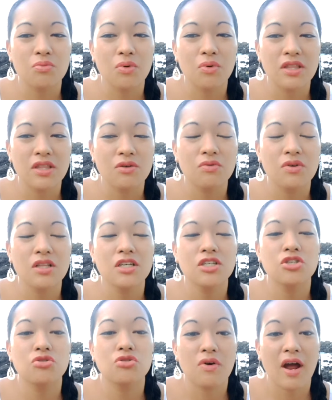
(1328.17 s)
what they really
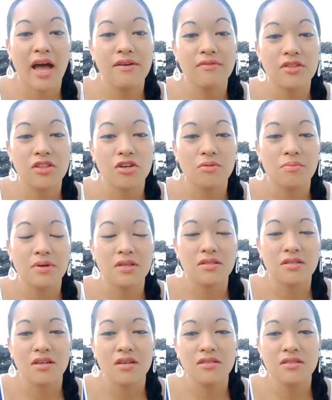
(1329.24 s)
strive in their
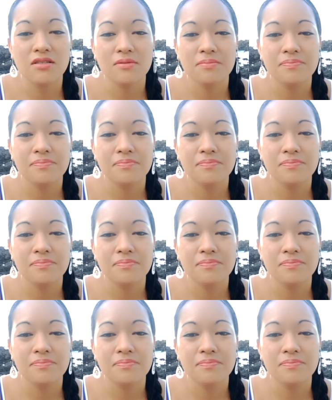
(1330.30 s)
business.